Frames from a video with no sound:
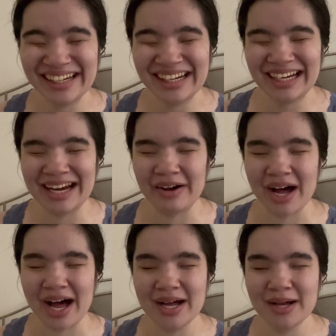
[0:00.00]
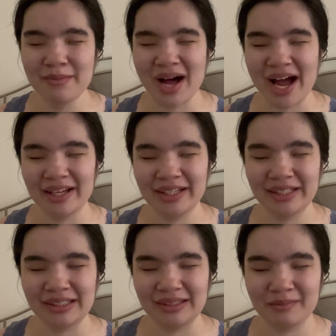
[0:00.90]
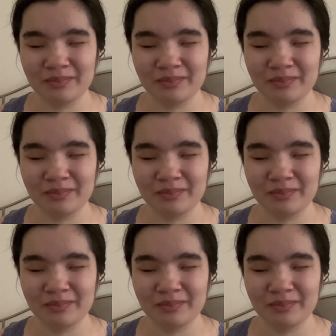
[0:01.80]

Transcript: No, I